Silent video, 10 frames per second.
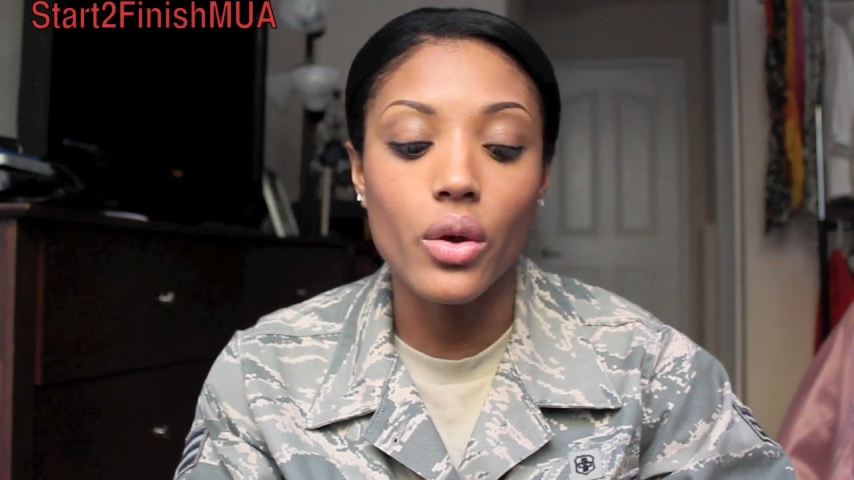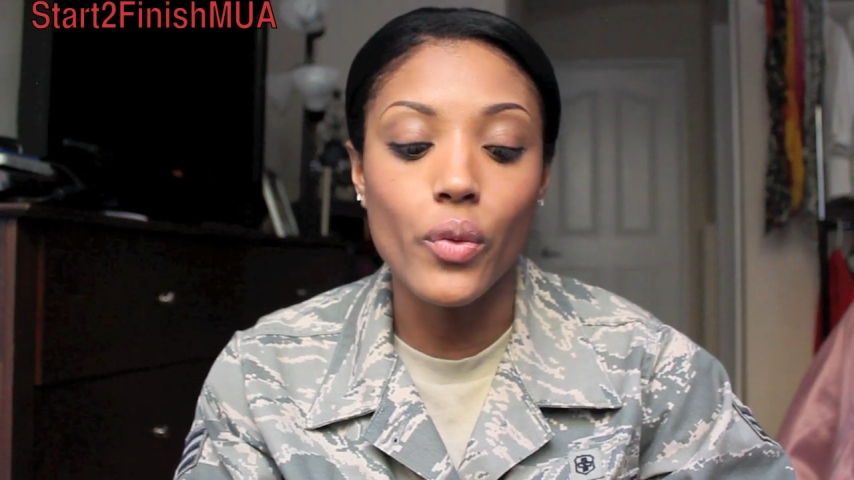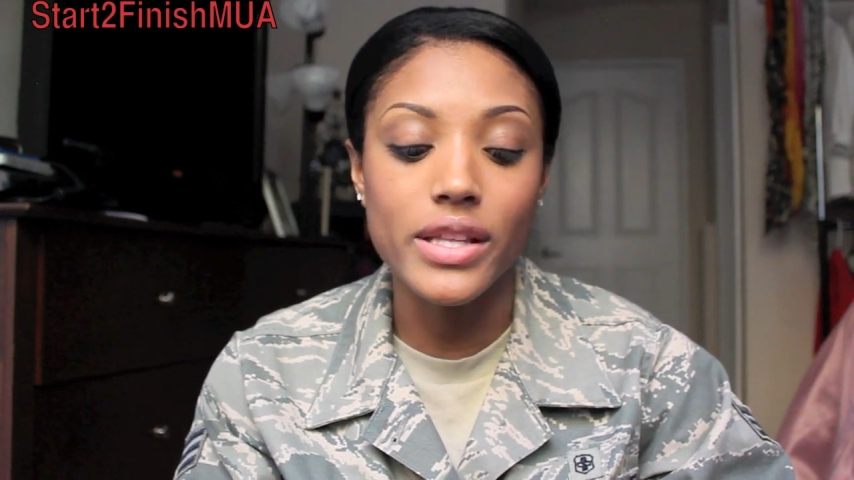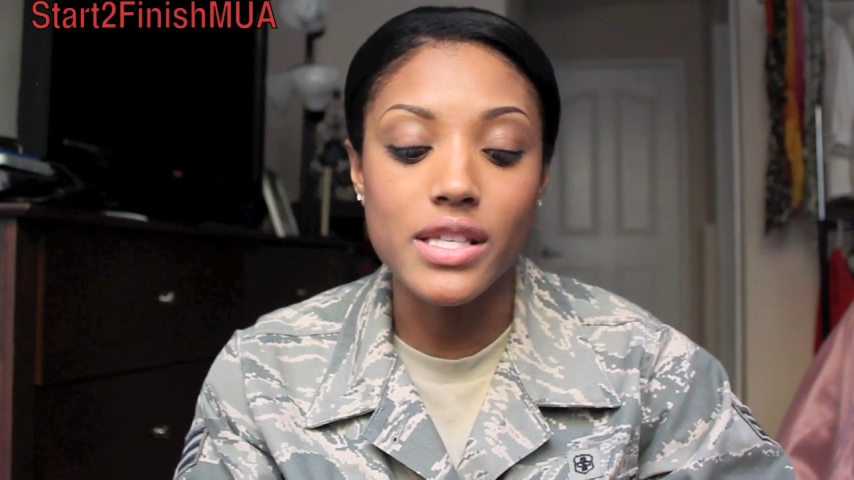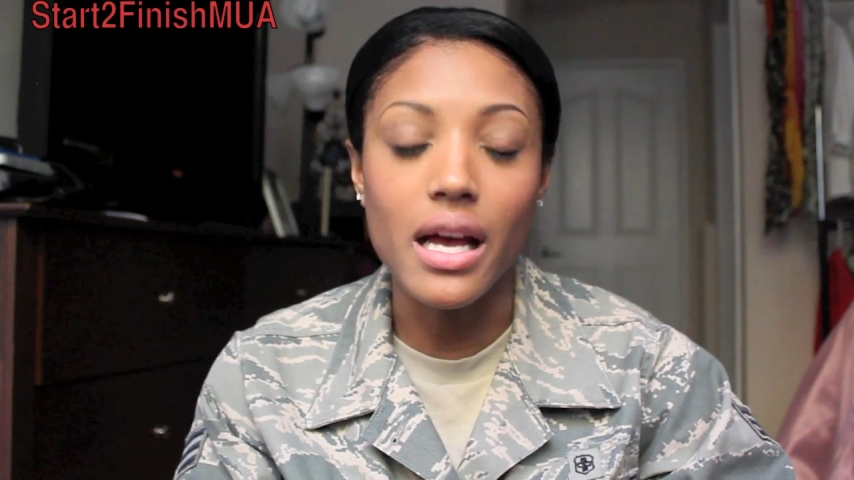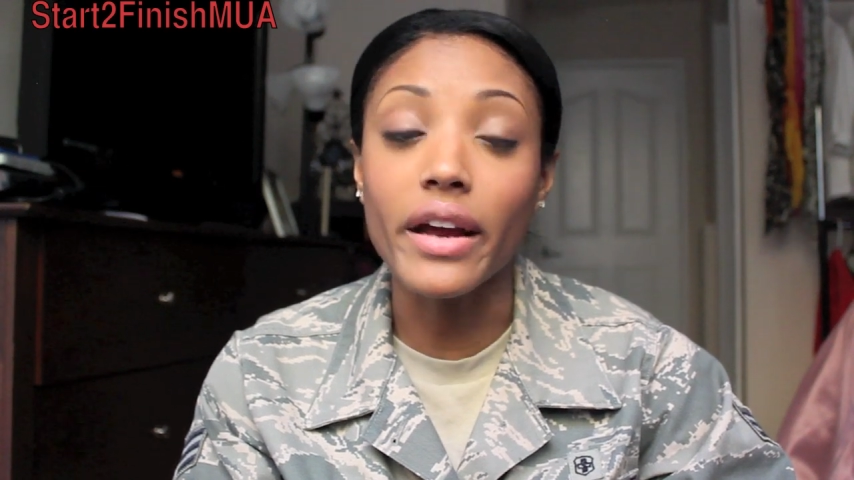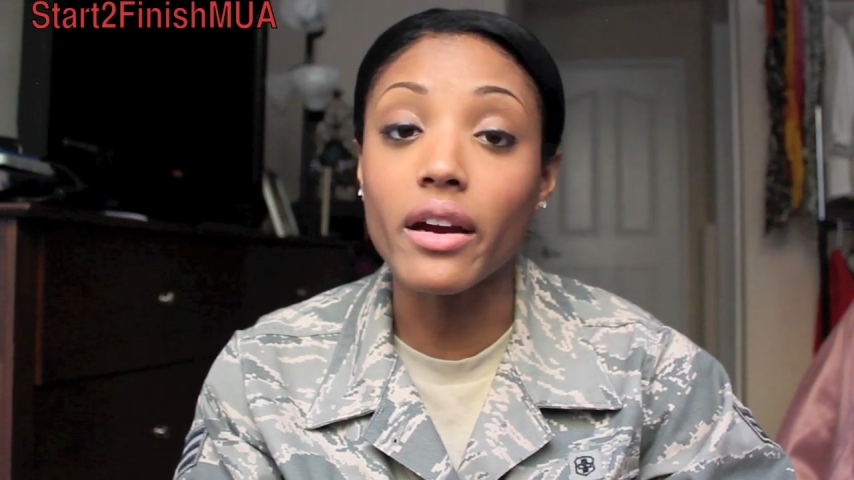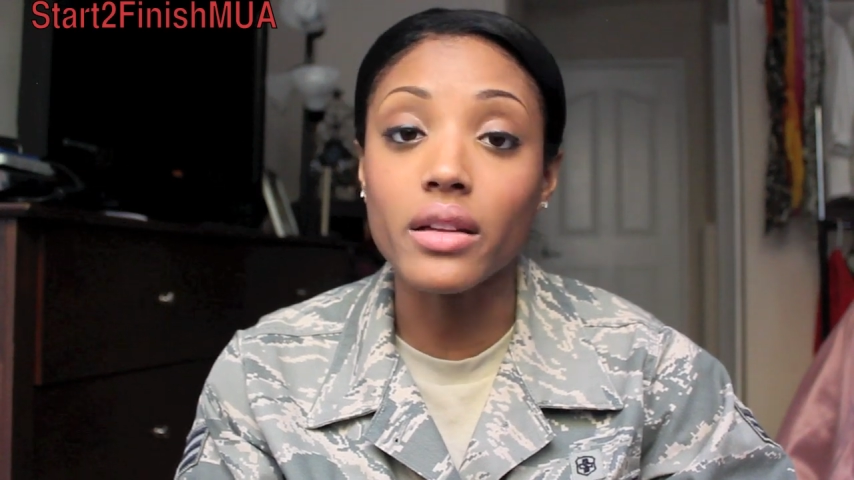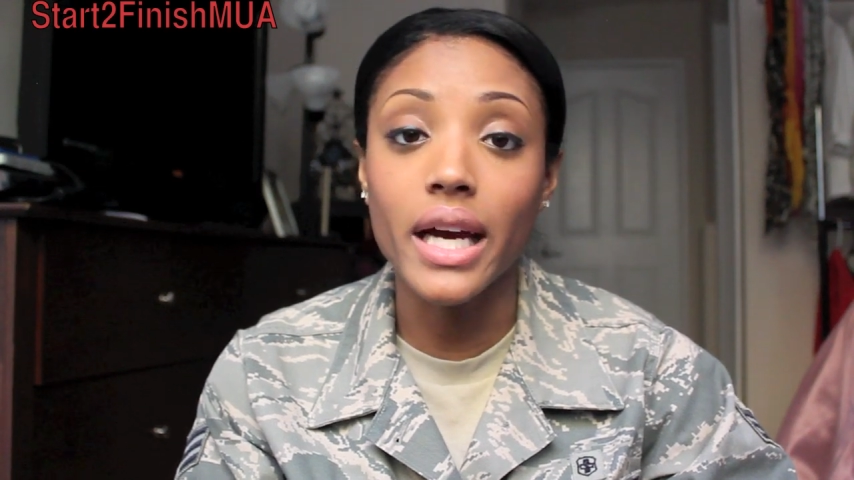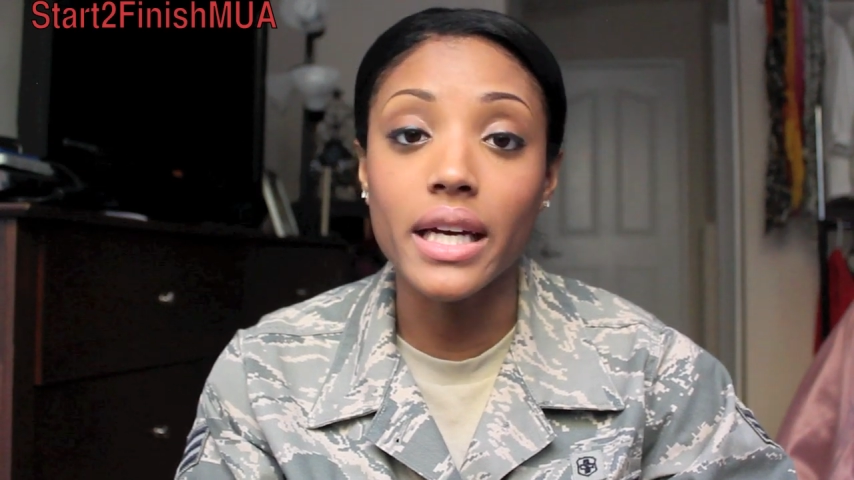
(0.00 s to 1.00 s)
went to South
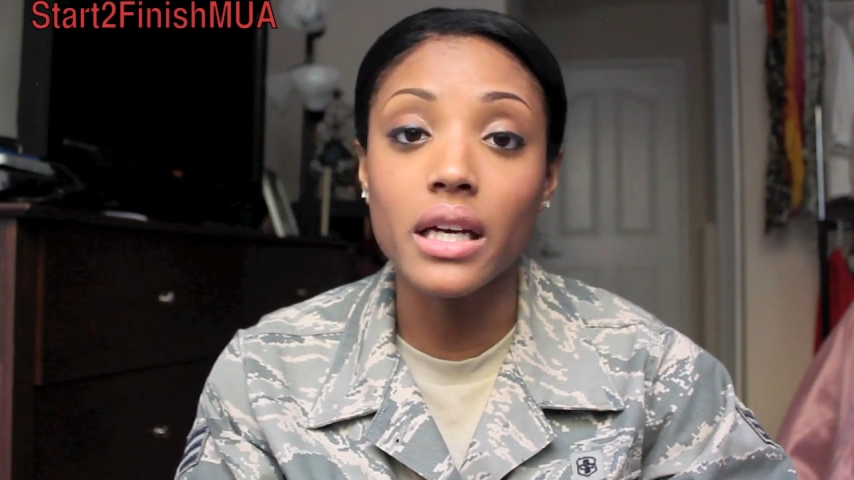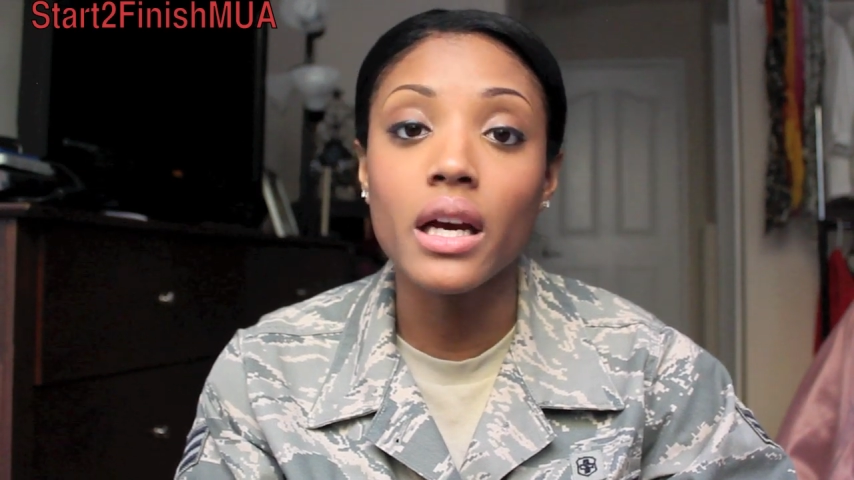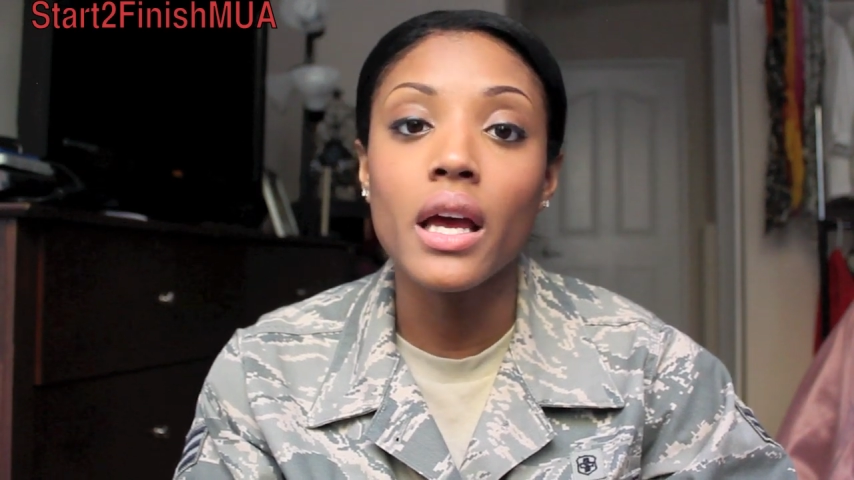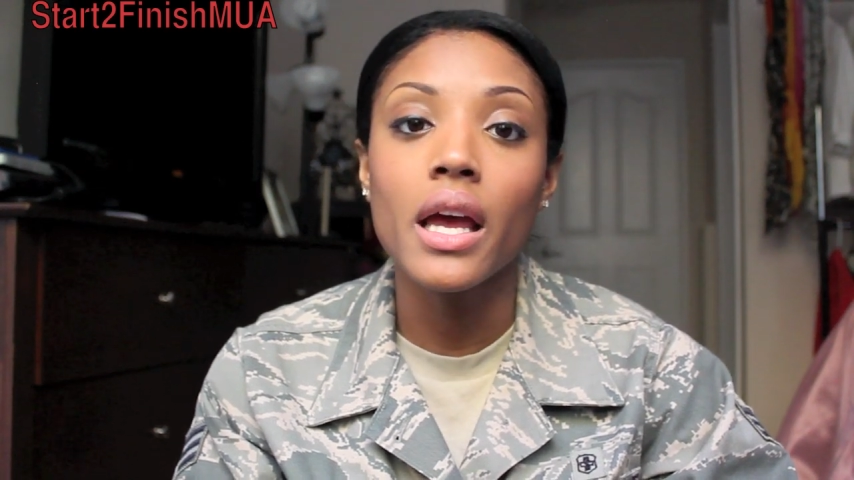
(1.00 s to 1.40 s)
Carolina